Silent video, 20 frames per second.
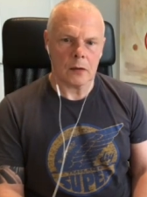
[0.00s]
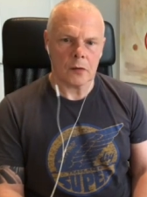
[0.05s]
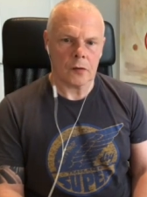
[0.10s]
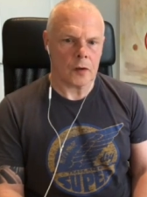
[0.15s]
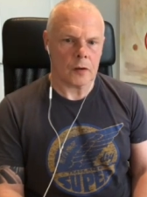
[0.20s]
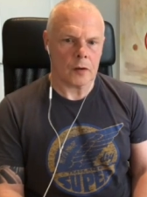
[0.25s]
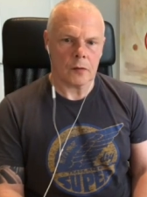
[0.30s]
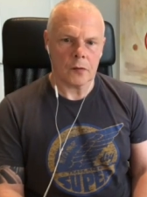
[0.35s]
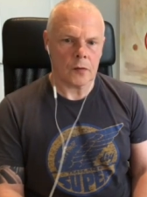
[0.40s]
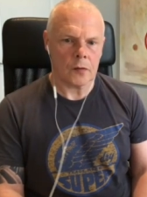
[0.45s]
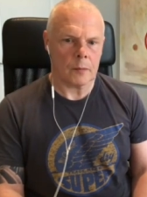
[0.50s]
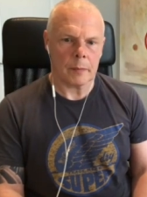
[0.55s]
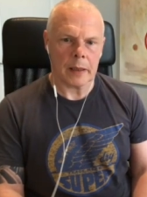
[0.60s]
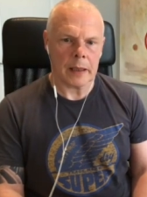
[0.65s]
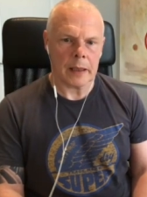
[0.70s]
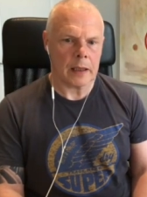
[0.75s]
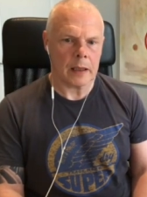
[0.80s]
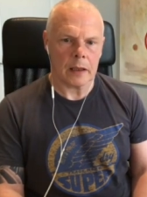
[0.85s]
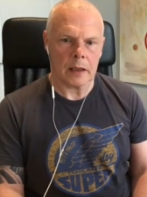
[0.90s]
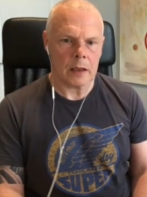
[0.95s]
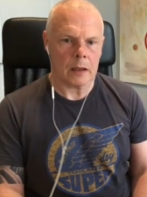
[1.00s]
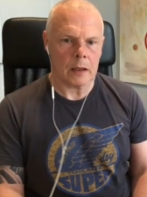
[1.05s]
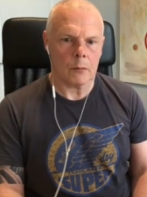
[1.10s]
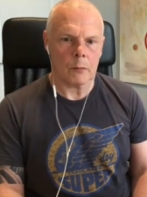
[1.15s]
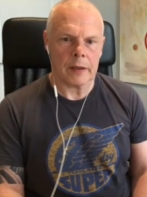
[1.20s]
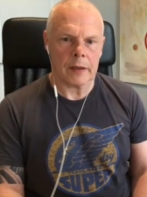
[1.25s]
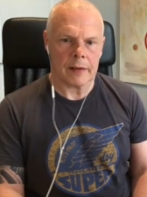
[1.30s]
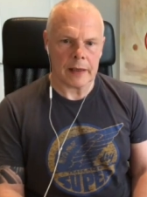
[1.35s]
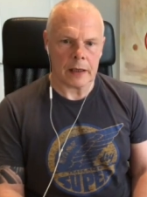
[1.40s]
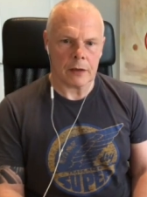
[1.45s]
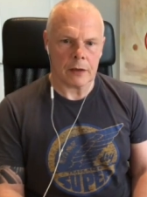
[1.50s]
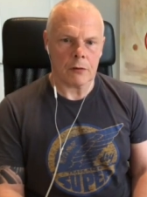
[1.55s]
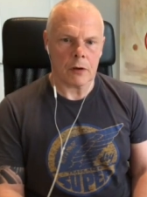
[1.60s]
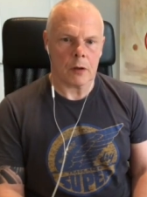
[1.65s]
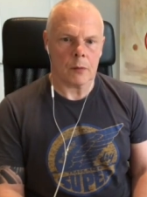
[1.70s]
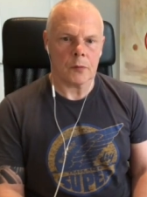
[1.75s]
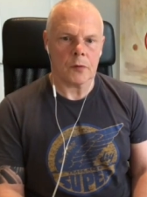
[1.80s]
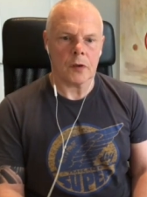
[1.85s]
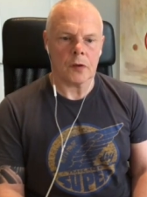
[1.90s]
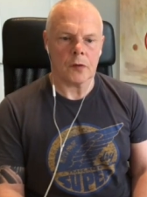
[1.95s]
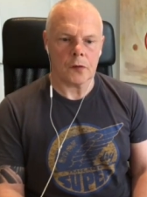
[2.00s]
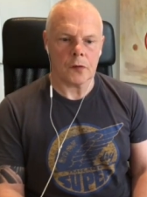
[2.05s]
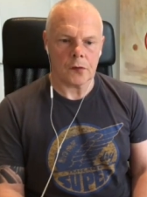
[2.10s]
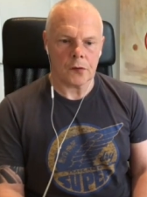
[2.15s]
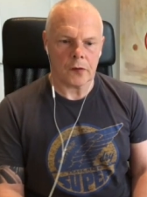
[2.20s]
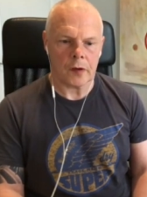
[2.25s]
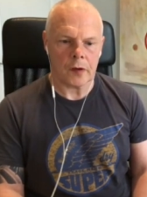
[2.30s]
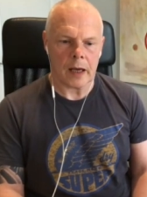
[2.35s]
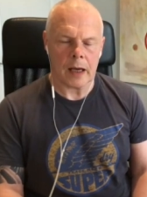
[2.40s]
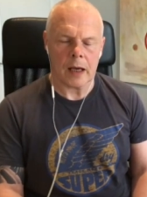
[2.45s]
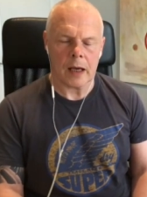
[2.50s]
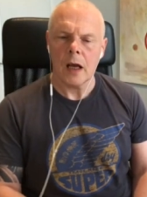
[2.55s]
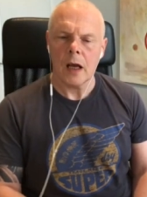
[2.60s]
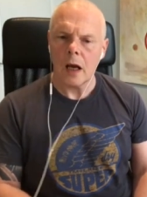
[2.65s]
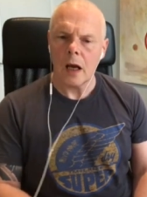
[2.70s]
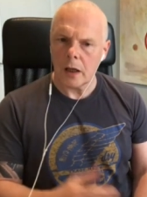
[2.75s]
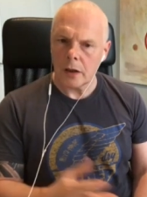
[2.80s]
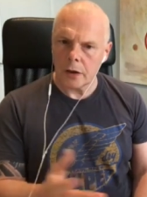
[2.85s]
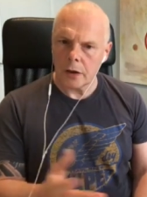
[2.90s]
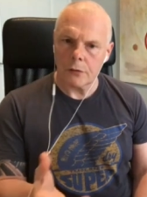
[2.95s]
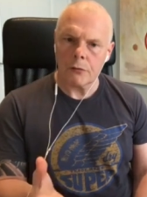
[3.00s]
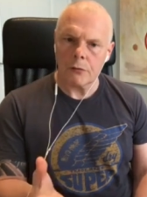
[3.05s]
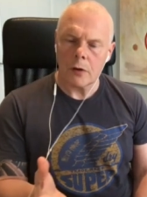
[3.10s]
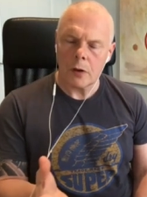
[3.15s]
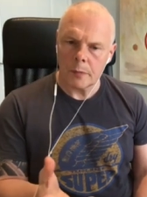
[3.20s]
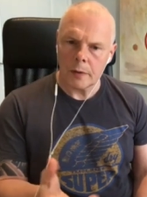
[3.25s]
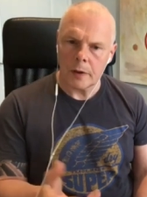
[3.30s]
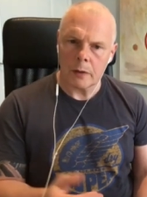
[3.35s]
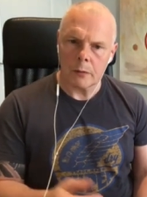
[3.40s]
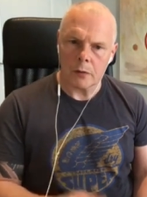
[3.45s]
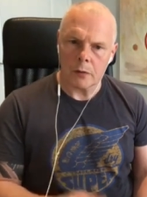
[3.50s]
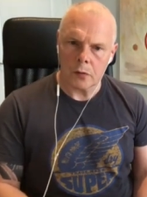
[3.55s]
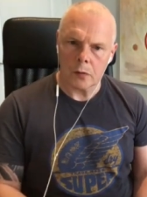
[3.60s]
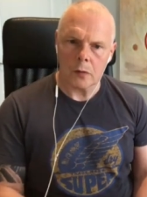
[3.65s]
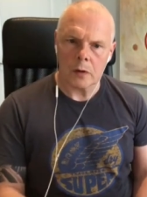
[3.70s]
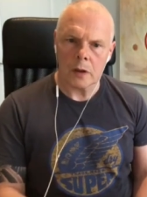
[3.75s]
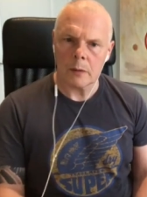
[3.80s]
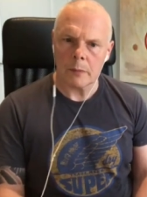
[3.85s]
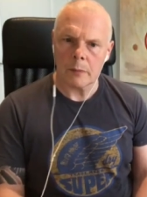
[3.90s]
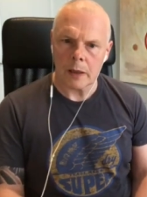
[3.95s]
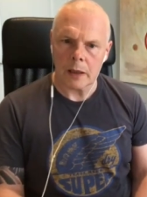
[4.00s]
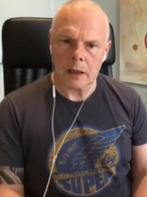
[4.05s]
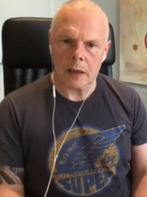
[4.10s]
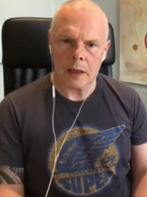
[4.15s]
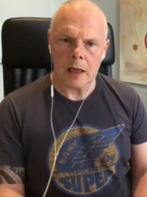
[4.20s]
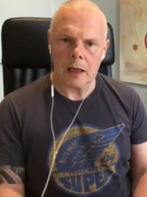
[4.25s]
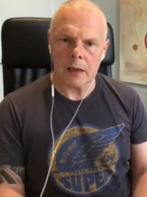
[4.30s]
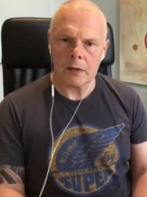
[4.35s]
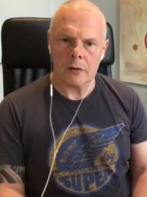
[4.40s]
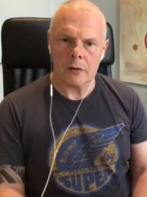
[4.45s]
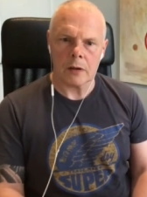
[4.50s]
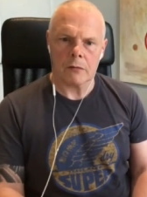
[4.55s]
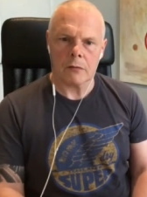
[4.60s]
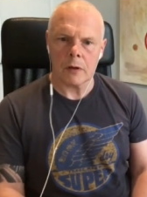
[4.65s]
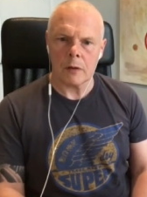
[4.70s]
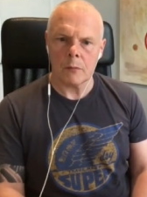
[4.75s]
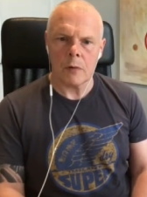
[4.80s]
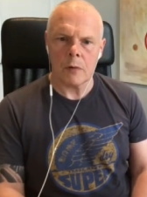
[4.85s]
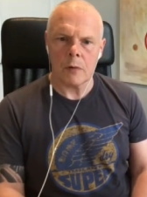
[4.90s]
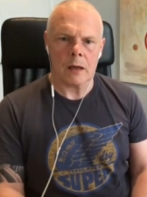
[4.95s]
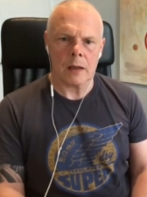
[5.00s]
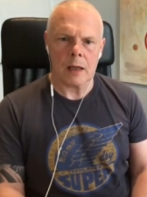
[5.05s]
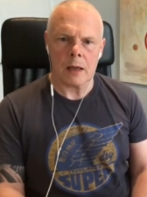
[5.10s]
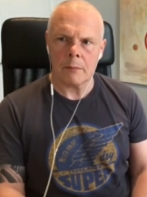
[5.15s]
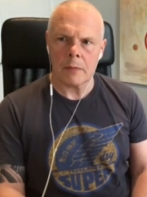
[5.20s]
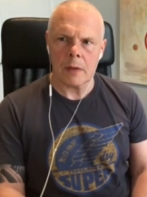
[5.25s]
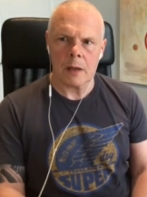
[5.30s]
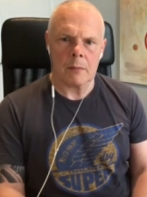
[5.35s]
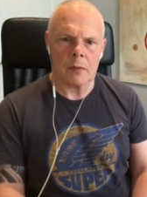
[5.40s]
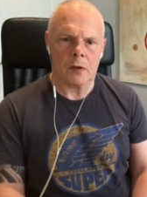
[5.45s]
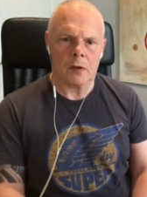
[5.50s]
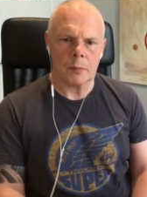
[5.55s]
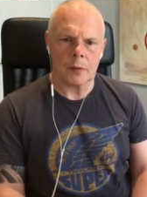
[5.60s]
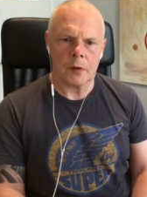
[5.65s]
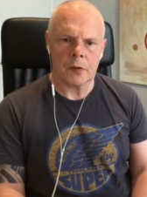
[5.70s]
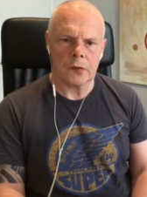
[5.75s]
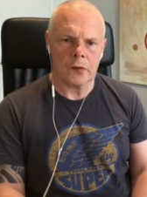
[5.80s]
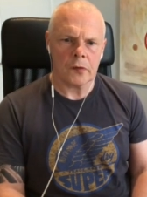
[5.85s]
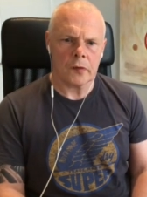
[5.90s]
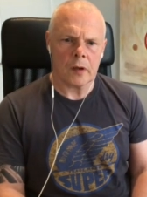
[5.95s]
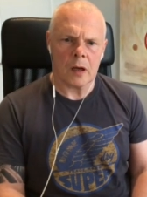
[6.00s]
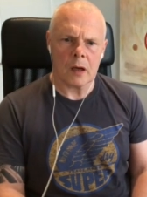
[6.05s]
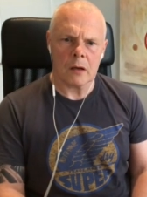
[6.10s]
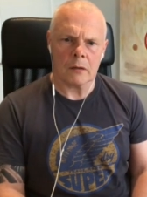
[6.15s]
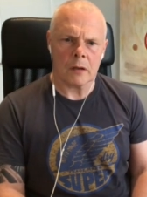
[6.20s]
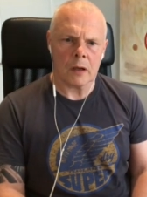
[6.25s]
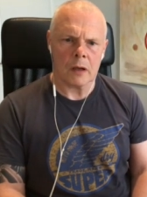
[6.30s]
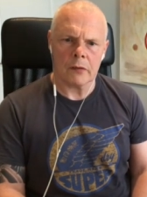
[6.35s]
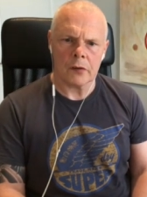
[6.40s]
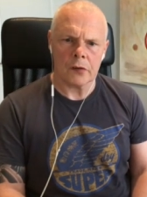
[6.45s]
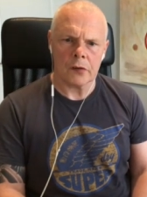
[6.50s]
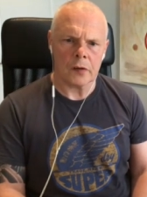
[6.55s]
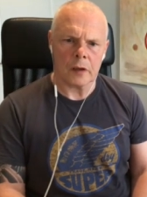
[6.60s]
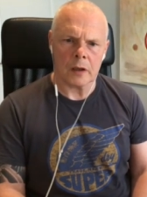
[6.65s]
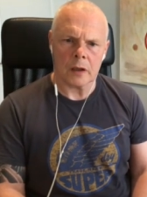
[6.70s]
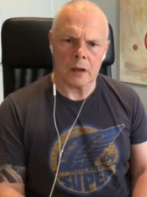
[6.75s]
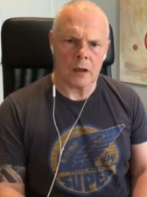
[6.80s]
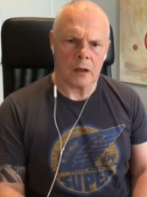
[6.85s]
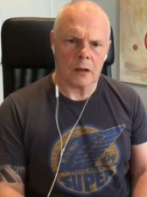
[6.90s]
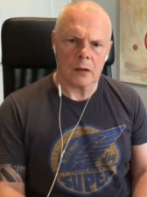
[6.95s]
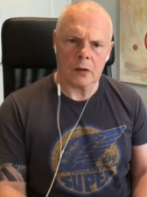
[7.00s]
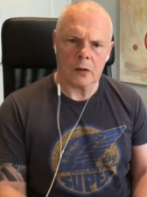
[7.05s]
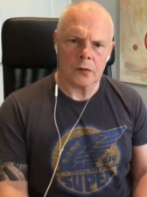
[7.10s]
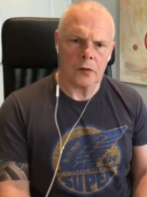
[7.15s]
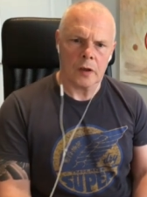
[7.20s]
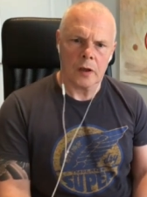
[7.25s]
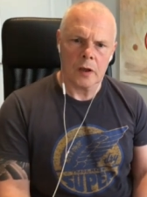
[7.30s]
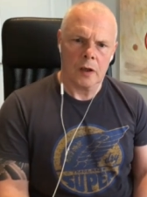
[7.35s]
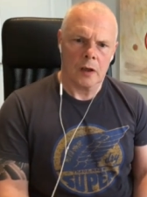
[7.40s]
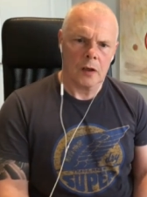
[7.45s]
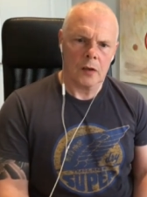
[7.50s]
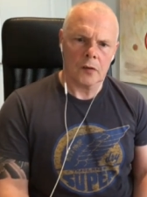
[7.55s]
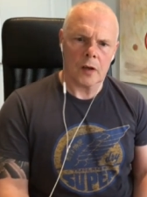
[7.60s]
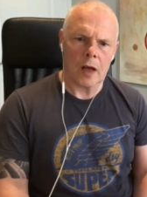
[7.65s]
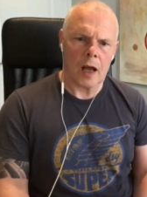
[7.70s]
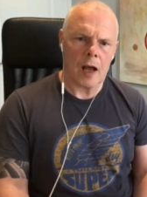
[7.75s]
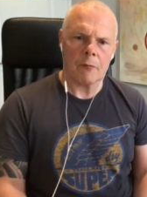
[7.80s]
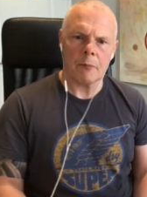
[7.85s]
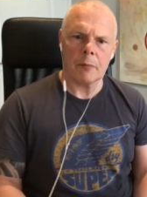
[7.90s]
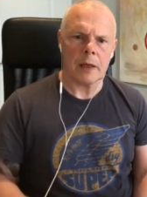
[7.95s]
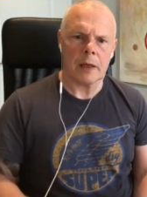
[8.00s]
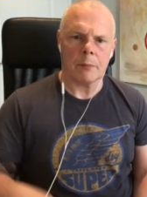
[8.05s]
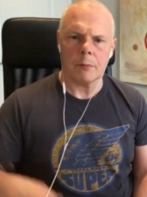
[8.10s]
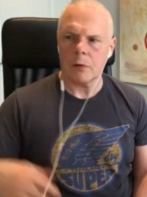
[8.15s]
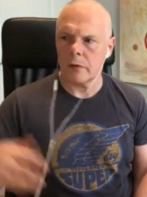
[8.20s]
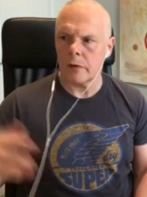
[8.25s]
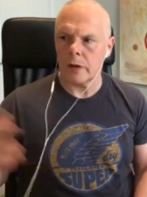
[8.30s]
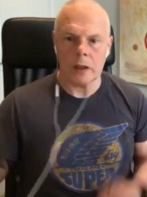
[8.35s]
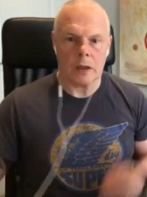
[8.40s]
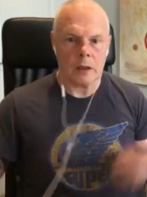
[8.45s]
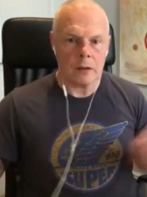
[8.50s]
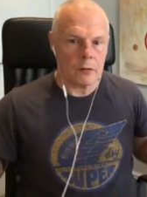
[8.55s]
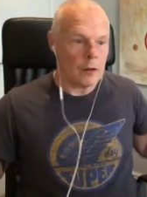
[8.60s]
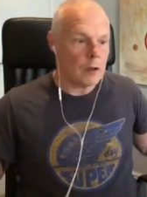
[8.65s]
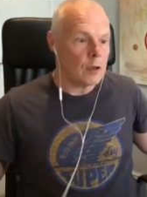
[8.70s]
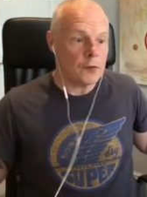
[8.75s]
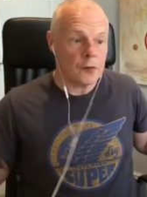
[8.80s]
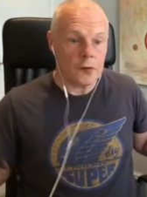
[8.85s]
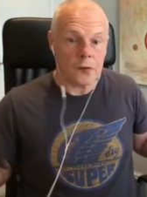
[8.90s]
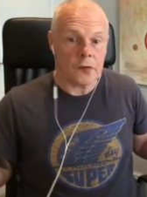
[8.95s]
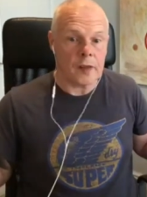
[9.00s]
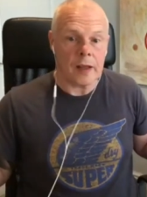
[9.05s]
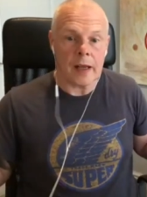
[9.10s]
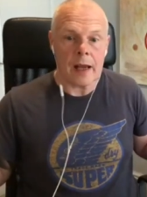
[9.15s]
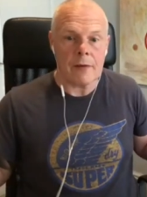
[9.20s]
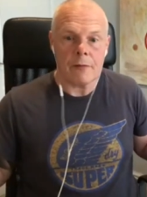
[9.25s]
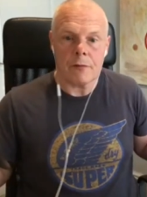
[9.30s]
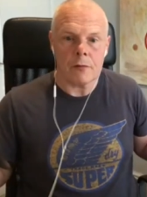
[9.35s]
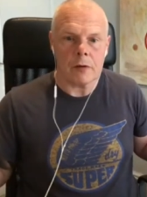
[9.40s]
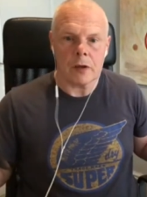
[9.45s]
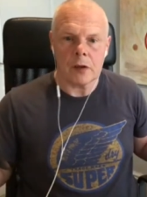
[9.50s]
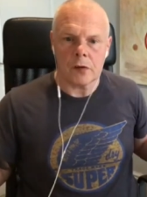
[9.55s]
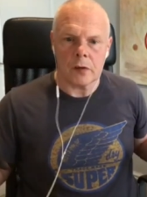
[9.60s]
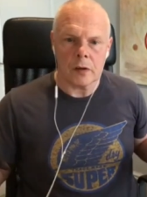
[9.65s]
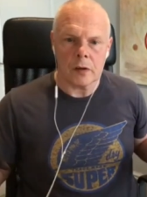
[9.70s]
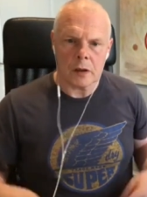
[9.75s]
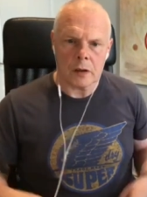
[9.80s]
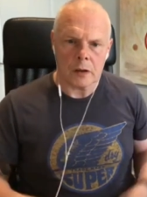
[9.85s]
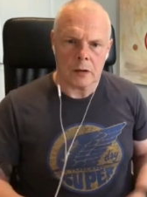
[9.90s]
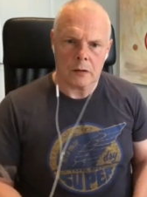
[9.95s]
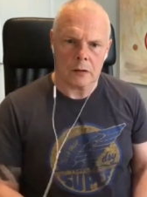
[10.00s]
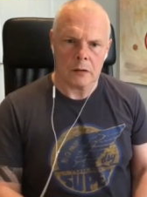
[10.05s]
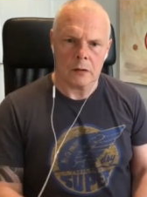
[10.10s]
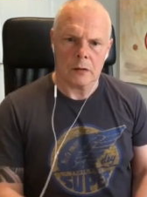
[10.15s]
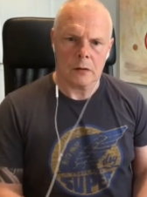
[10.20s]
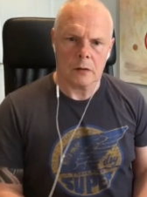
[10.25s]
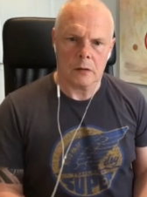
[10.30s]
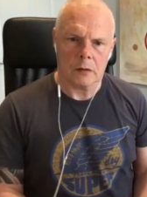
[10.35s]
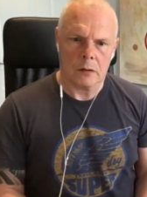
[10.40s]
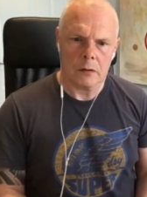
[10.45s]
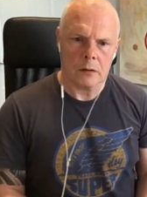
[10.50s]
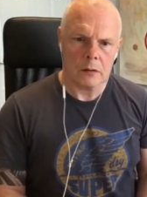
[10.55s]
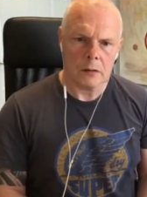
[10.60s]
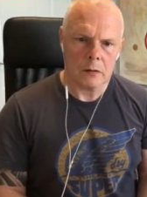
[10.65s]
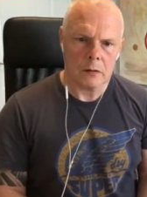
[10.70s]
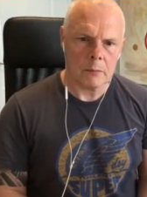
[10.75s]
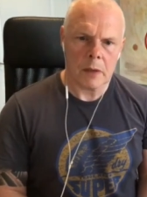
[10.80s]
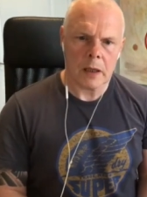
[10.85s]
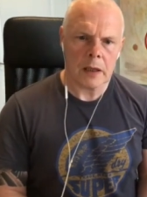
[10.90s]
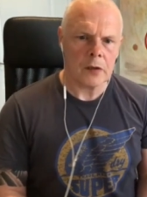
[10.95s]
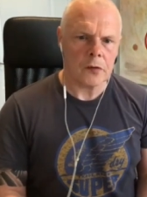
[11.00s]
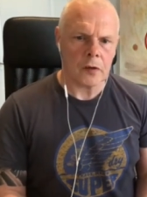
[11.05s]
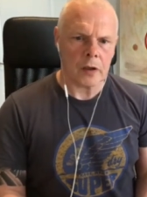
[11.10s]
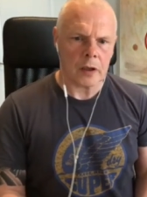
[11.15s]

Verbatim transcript: to to be you know within groups and to share. And the group you were talking about, the Catholic group, wow, that that must be so nourishing, Carlos, to have people that, you, that are just there for each other. Amazing.